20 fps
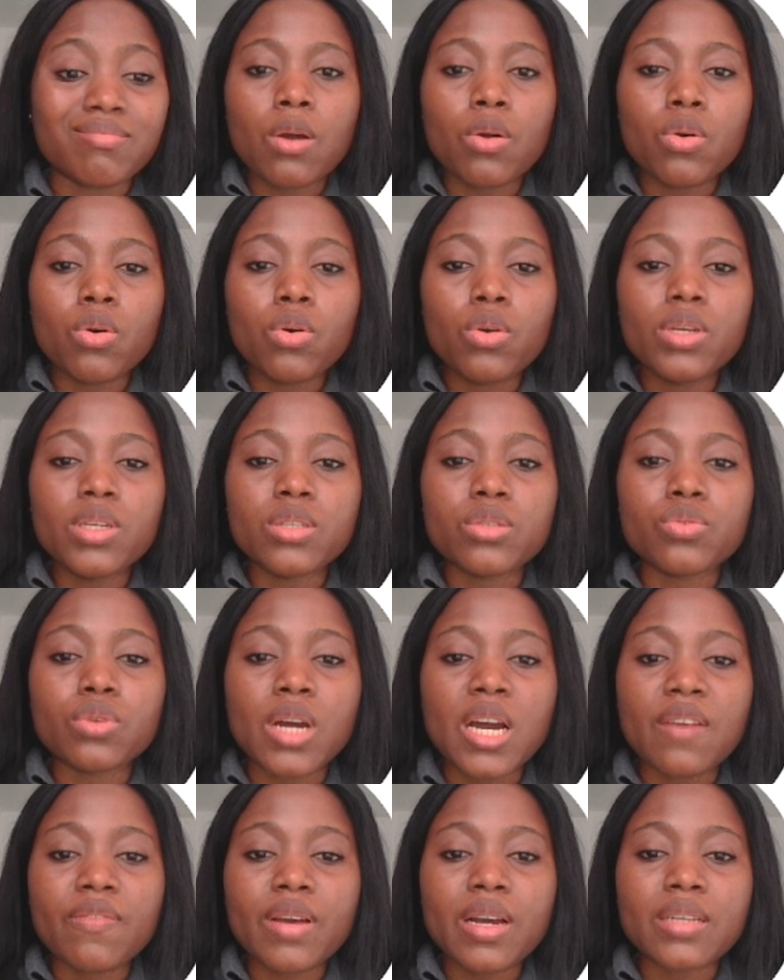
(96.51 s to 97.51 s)
Our goal is to
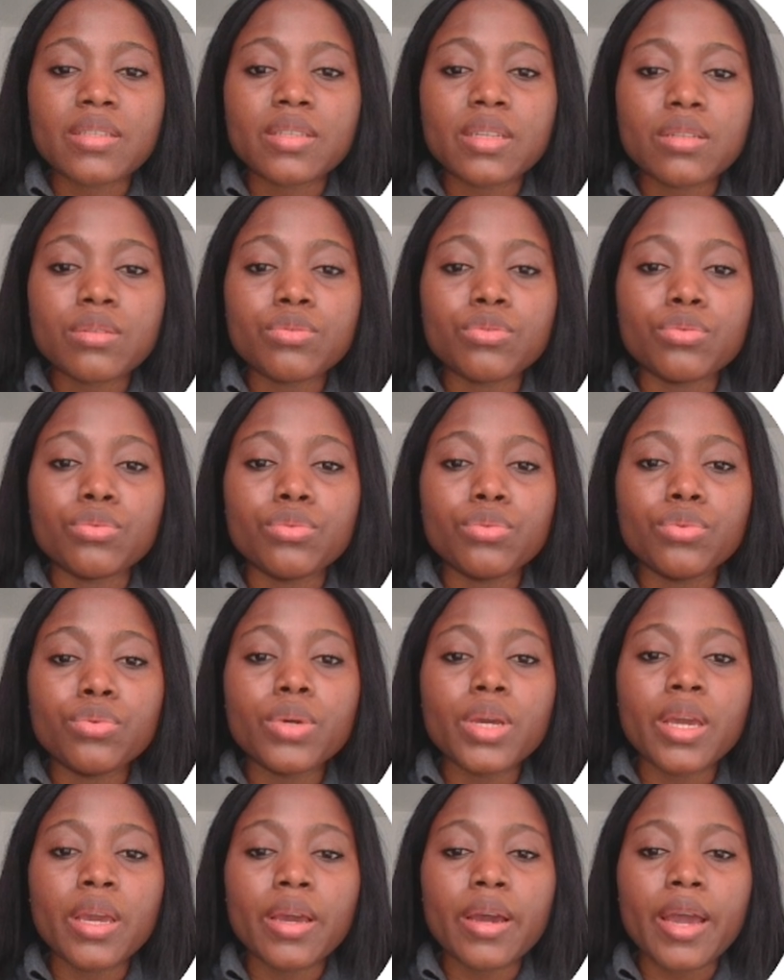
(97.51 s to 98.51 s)
have access to
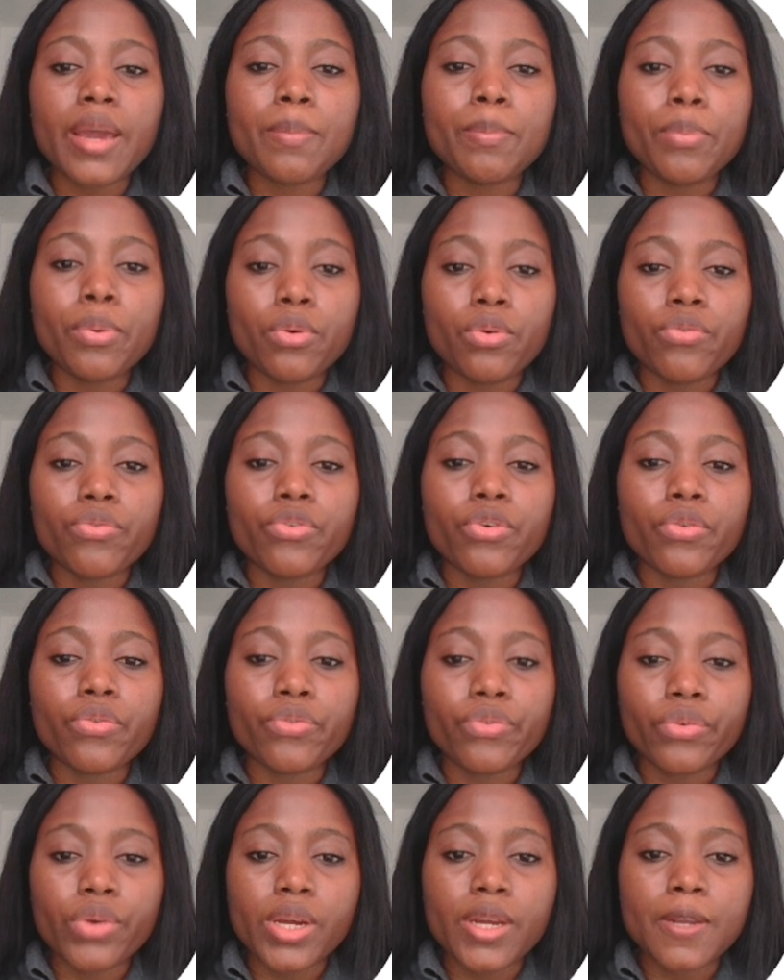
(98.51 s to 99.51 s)
Google A I Pro for
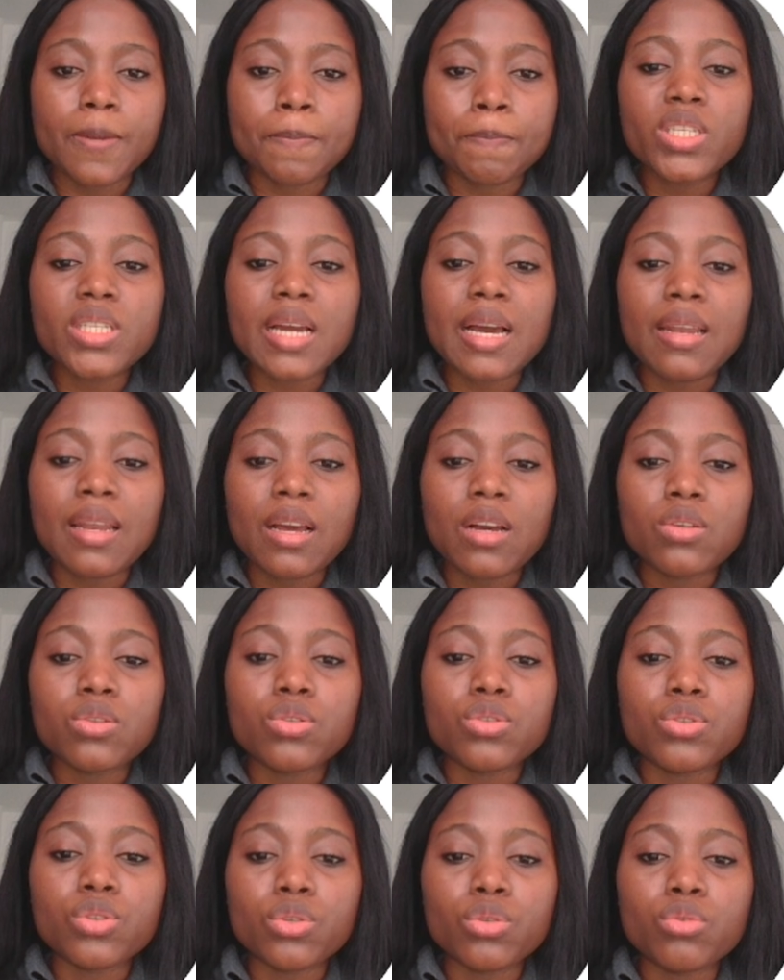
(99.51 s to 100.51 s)
free, which
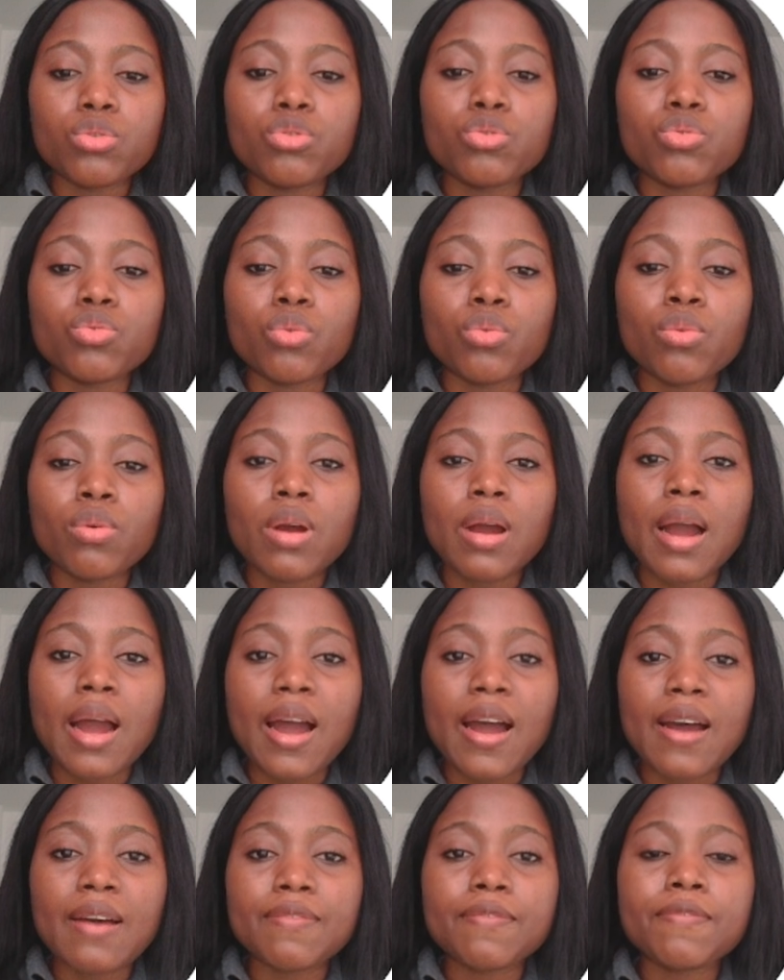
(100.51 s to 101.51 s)
allows you to
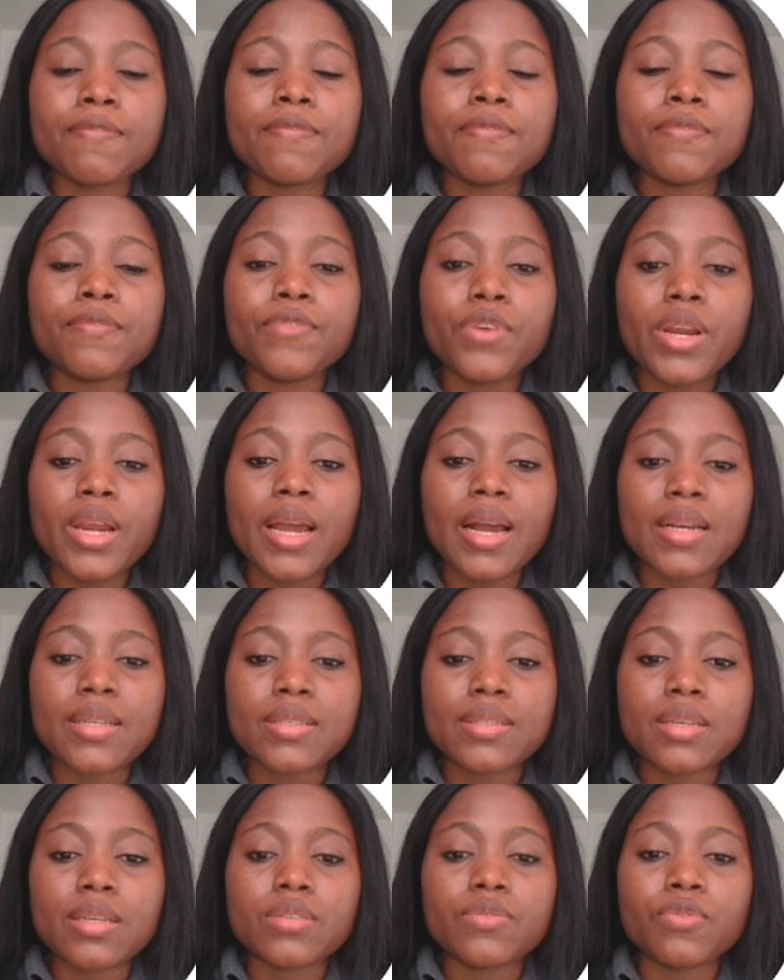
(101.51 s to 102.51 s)
have free
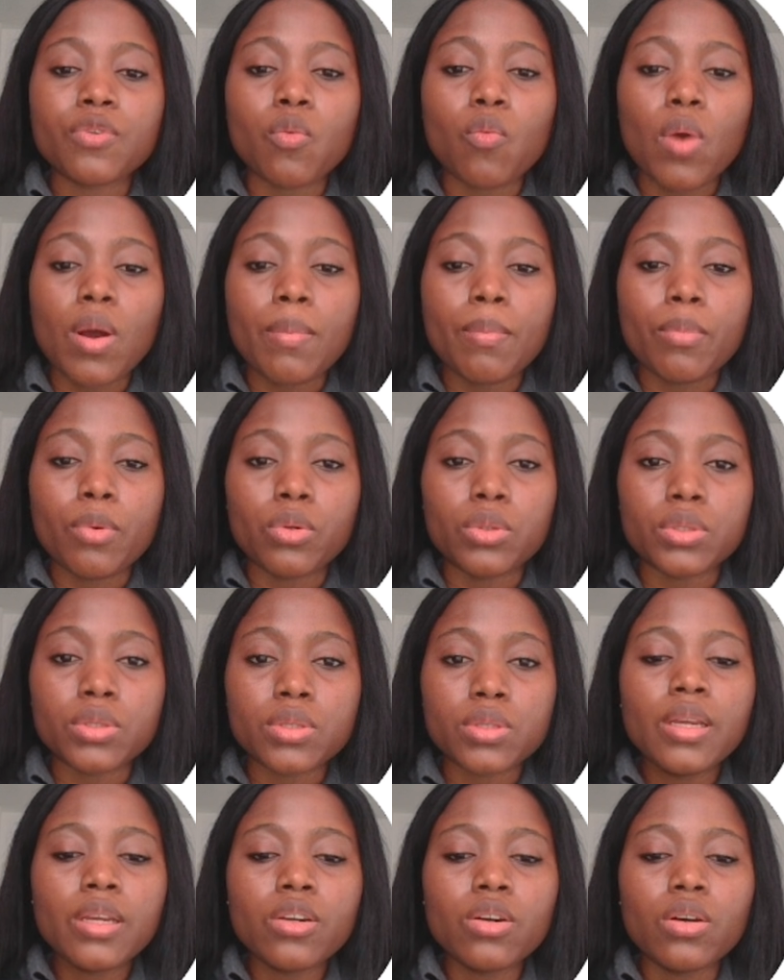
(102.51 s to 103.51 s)
access for one month.
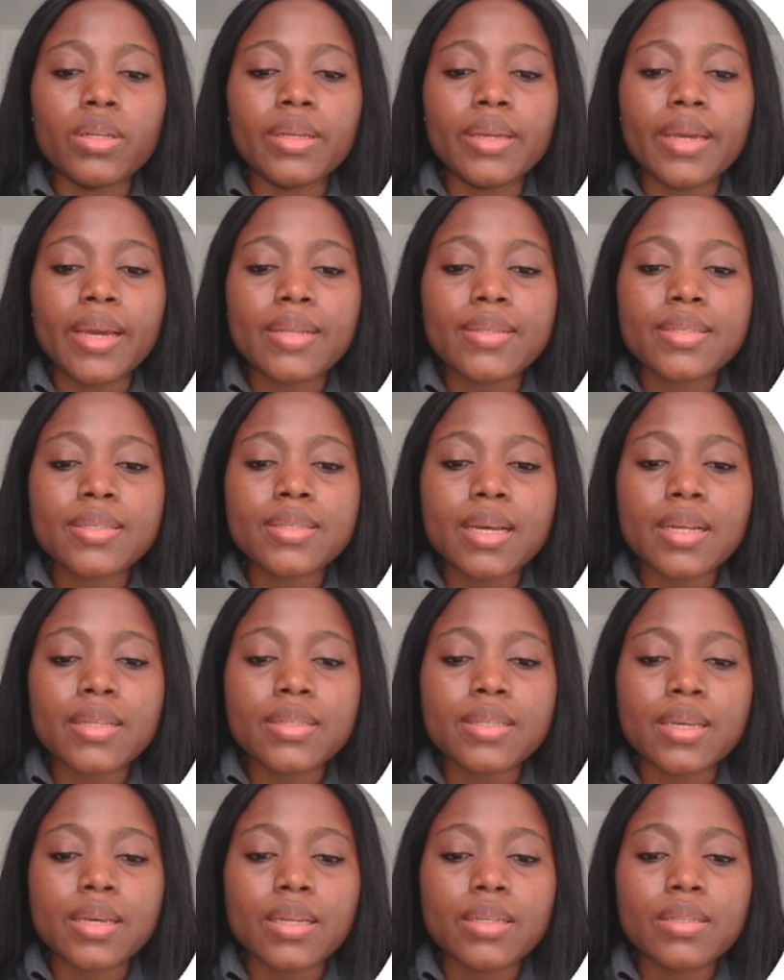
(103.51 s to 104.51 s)
Click on Get
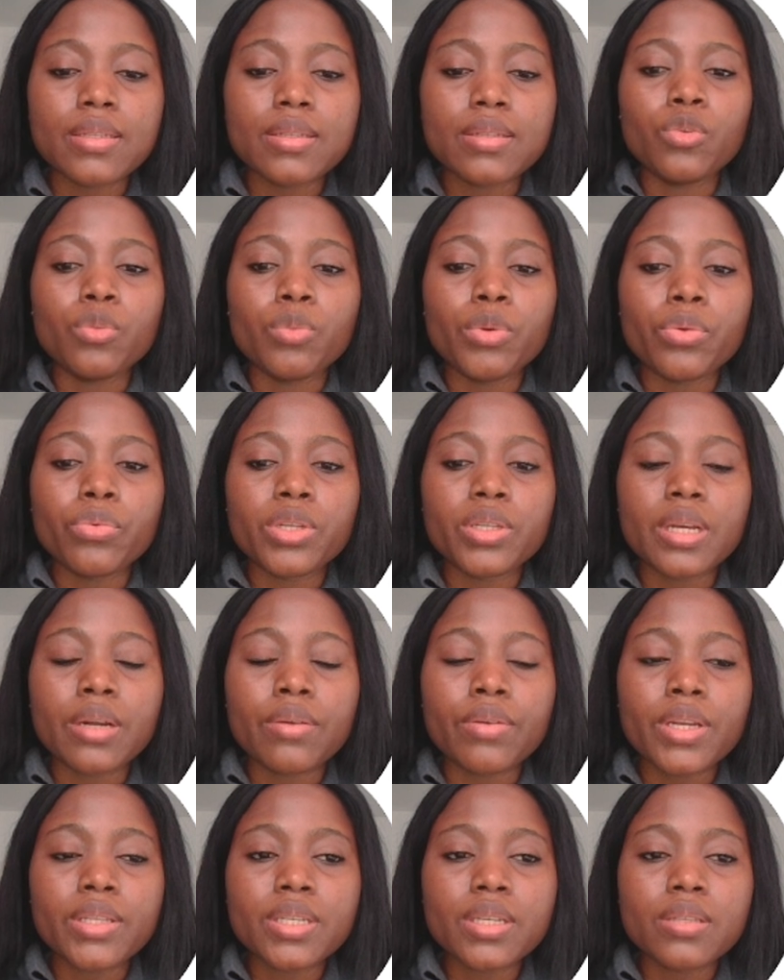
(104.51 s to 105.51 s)
Started. You'll be
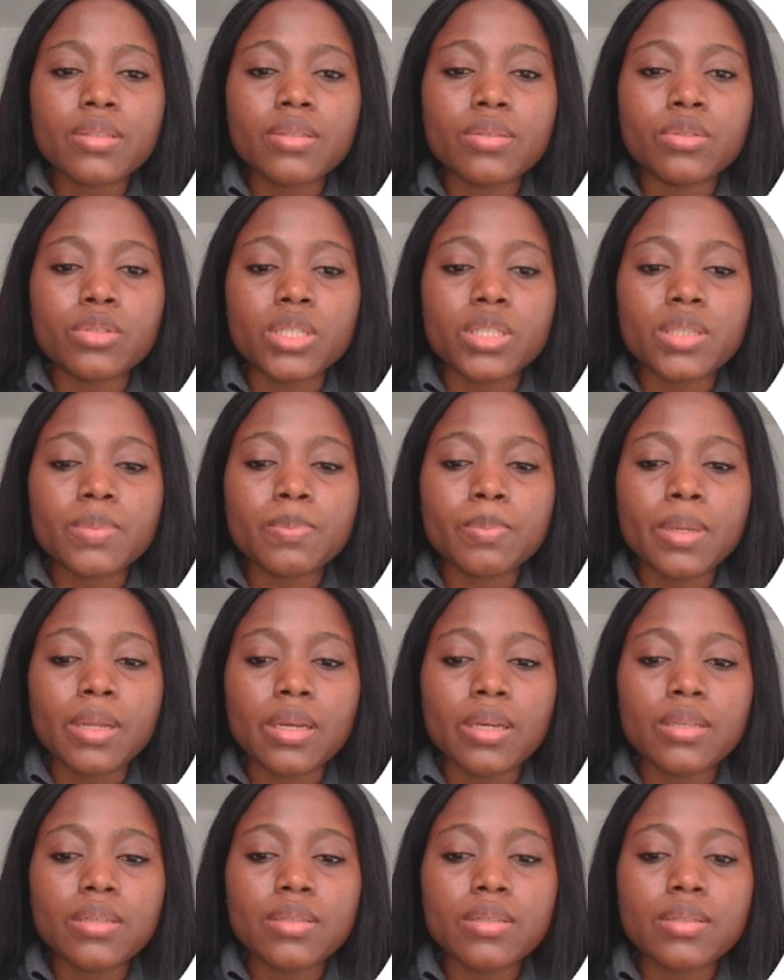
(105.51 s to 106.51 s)
redirected to this
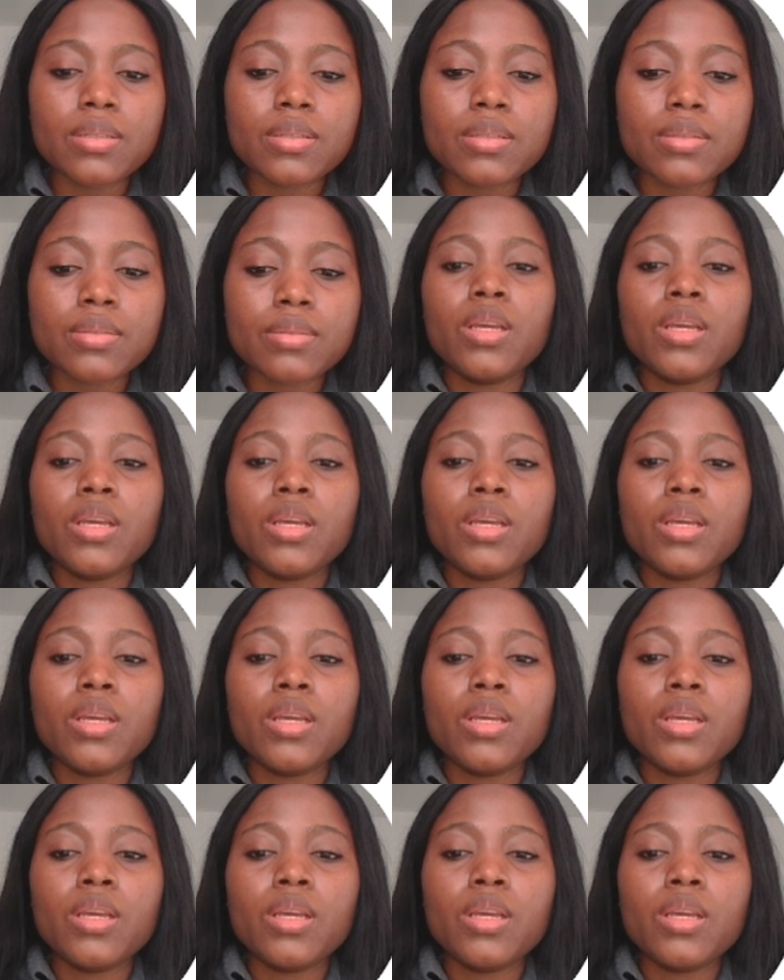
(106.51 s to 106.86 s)
place.